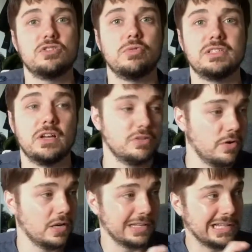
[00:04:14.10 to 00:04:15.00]
Super Nintendo, you
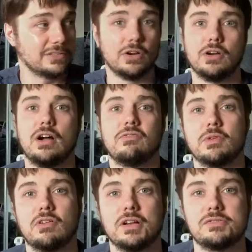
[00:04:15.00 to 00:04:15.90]
wanted to turn it off from
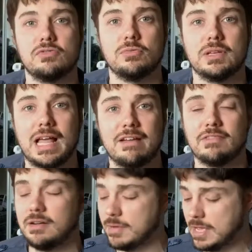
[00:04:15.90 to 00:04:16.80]
across the room and laugh
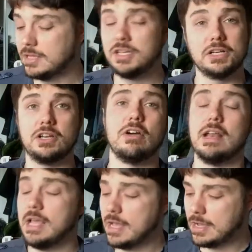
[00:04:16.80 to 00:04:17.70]
at them, you could do it.